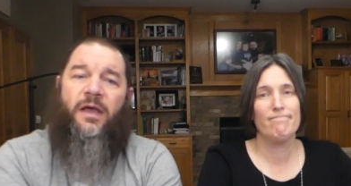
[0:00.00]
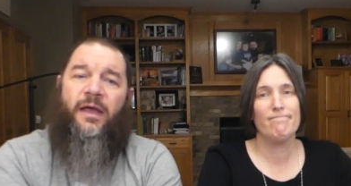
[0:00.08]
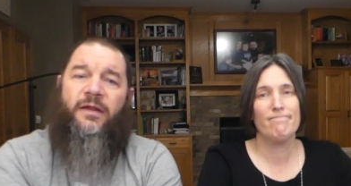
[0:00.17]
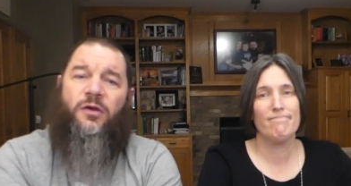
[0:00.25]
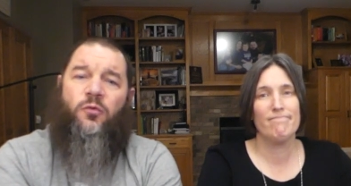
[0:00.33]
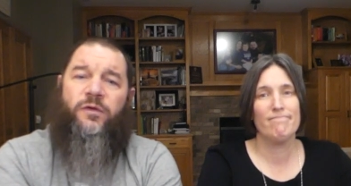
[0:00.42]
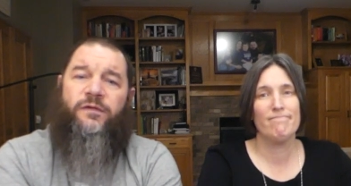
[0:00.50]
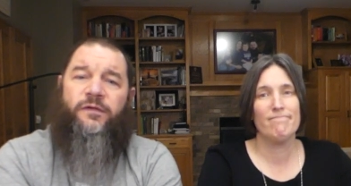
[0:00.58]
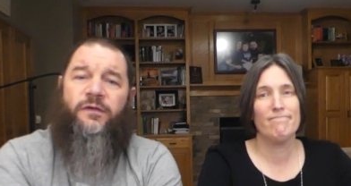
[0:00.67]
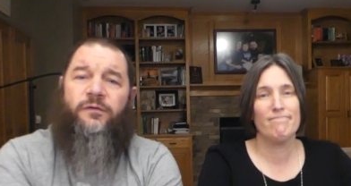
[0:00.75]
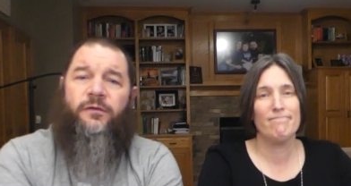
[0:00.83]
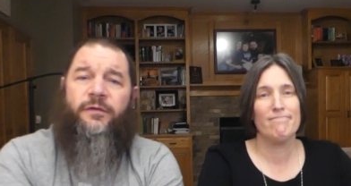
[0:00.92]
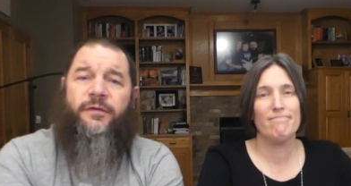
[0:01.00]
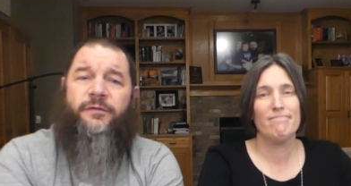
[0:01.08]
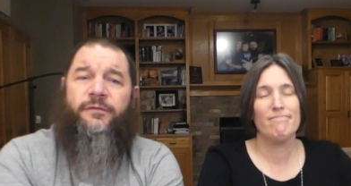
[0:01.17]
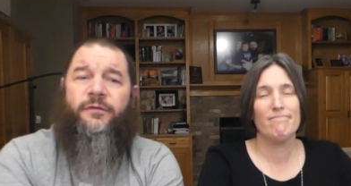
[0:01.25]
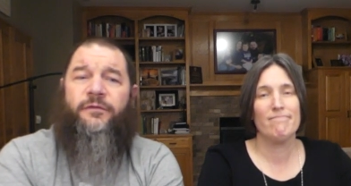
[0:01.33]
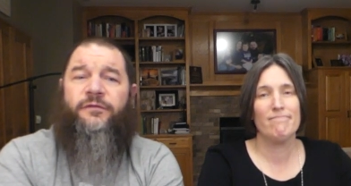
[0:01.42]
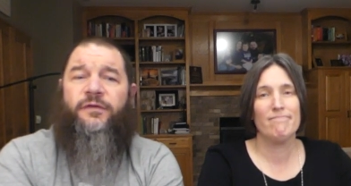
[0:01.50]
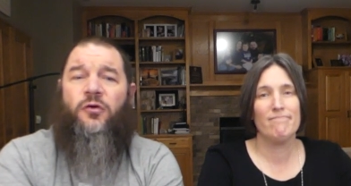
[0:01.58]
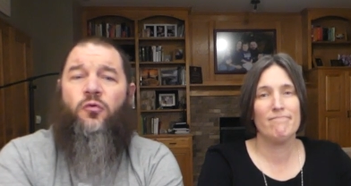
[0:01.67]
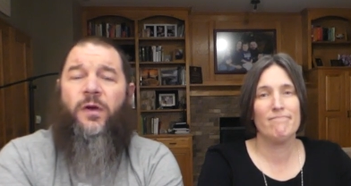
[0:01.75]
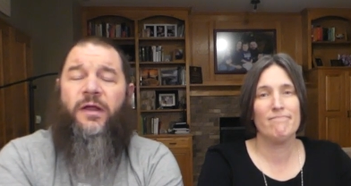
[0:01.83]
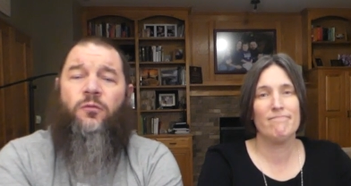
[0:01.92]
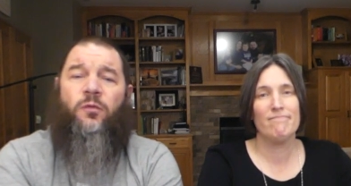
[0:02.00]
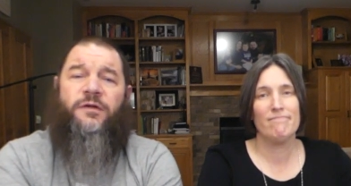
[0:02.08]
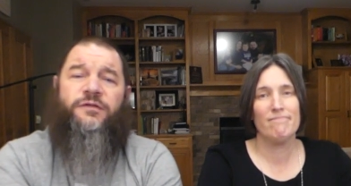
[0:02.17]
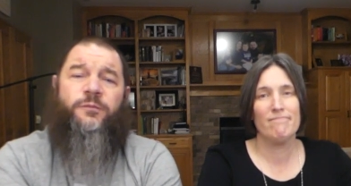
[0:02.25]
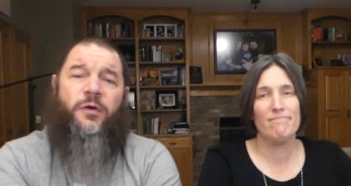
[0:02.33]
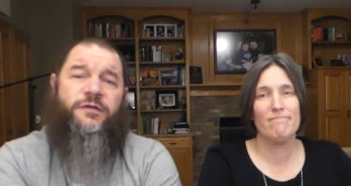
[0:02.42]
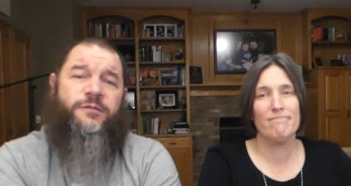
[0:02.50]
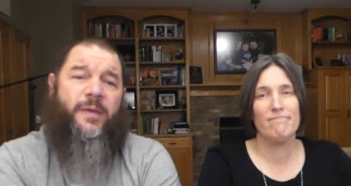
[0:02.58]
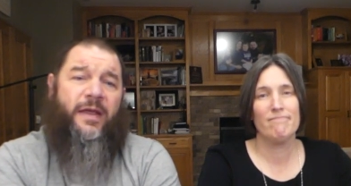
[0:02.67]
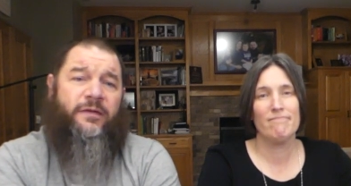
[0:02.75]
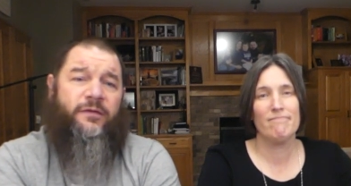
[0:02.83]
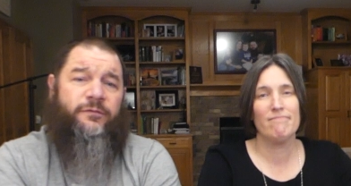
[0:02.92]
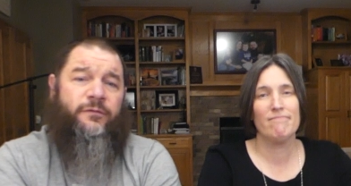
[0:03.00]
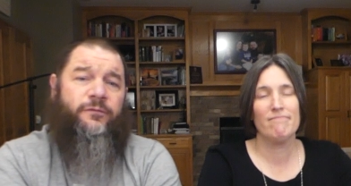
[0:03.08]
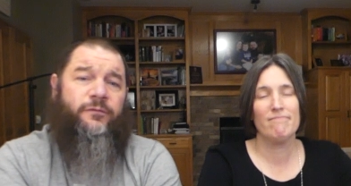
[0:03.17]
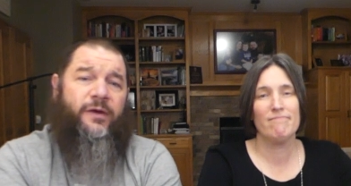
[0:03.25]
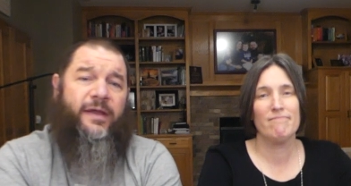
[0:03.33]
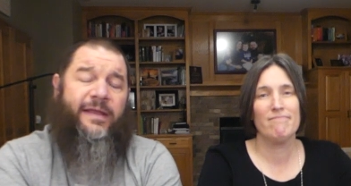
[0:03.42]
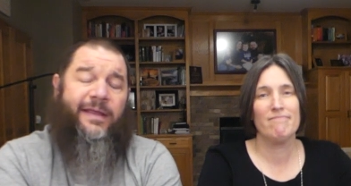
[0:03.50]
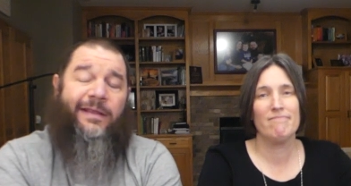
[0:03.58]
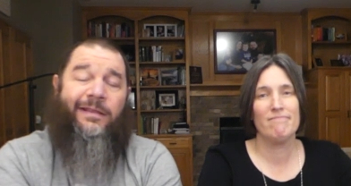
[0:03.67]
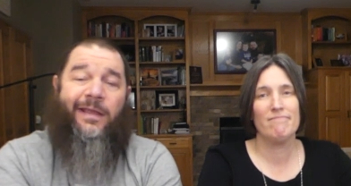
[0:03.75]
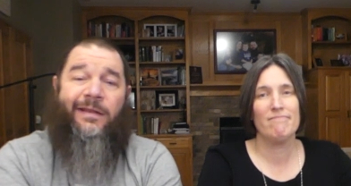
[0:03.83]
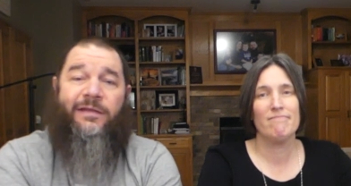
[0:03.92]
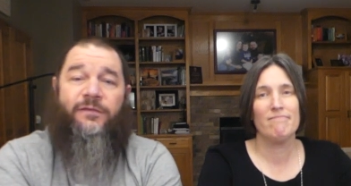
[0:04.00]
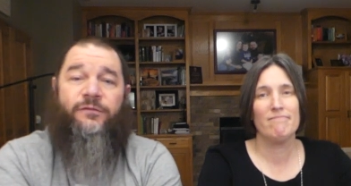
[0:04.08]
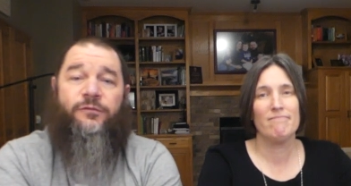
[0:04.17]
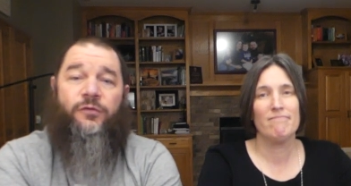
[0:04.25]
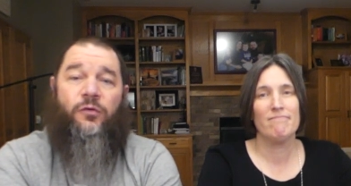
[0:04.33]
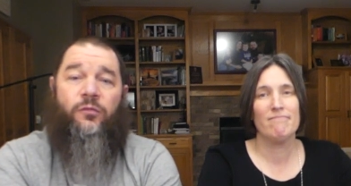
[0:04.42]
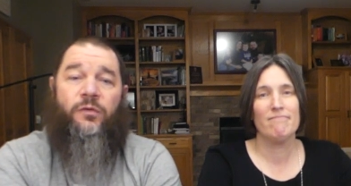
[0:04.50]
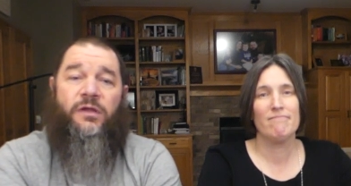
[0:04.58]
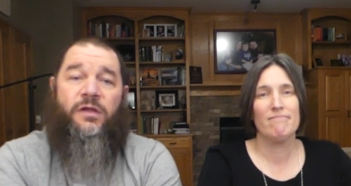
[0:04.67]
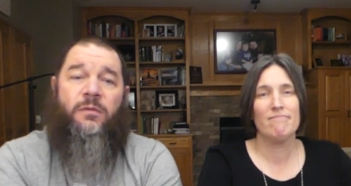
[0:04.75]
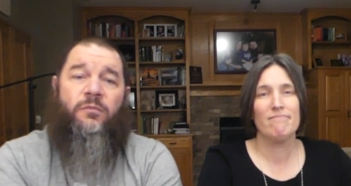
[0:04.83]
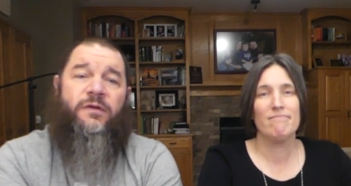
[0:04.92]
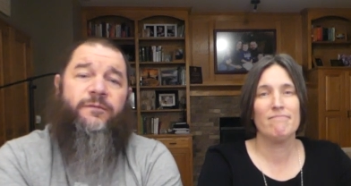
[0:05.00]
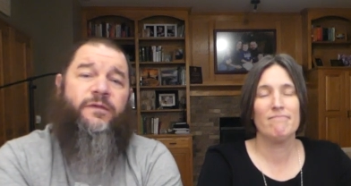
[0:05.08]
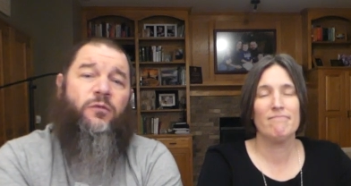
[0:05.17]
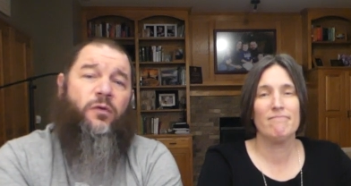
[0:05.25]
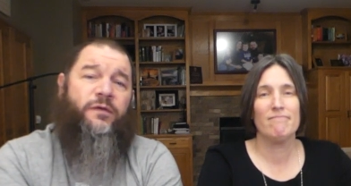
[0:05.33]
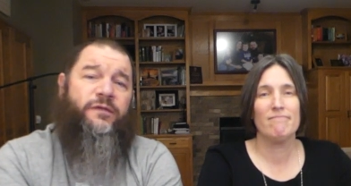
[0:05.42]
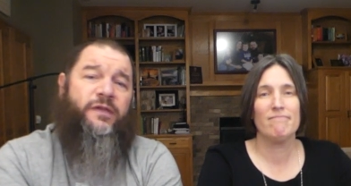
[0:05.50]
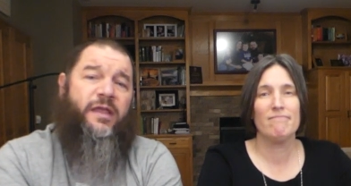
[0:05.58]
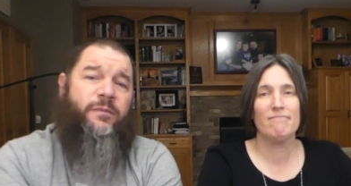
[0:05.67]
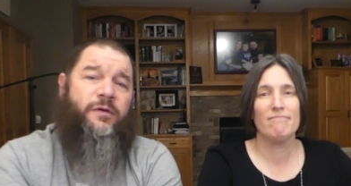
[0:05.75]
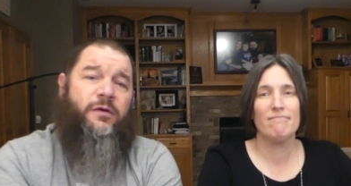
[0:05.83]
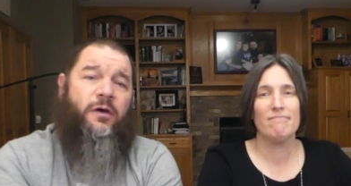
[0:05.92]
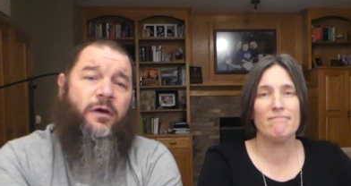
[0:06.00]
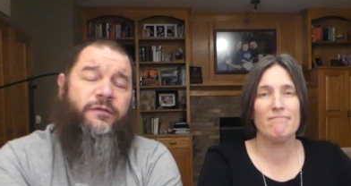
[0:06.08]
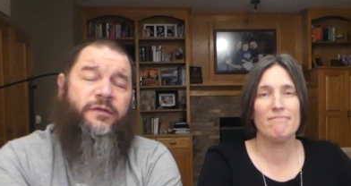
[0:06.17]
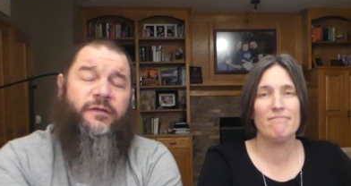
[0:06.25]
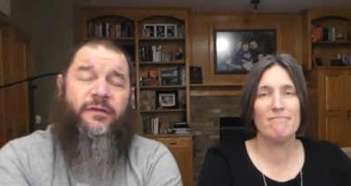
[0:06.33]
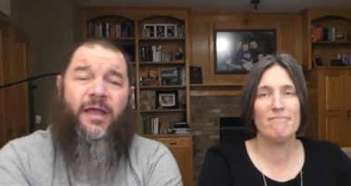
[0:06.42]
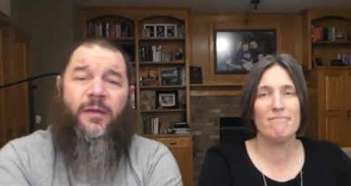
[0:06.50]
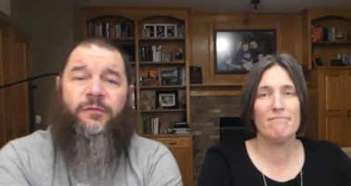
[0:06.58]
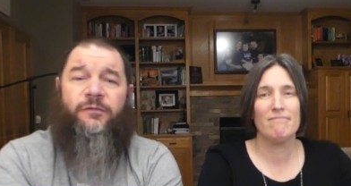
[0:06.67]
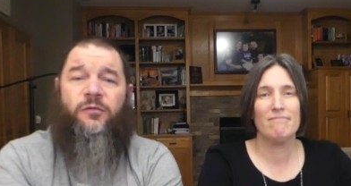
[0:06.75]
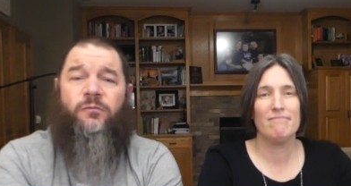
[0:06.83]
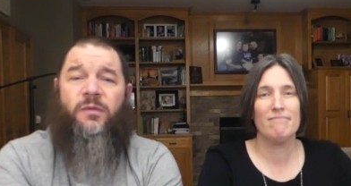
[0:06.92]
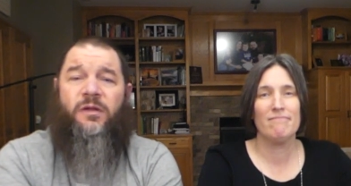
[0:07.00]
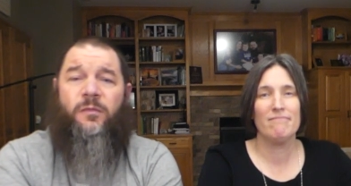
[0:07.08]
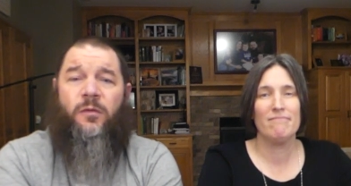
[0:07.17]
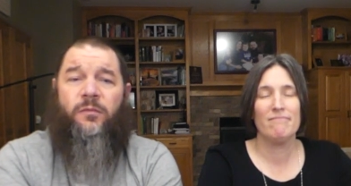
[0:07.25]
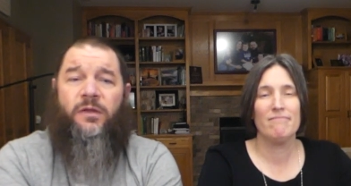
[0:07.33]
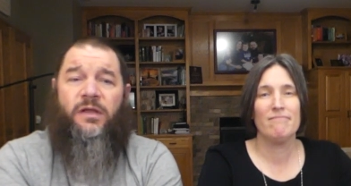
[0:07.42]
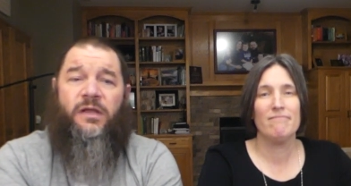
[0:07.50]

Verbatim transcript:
Speaker 1: I know we said earlier there's no way to watch March Madness for free, and that is true. But if you want to keep your costs at an absolute minimum,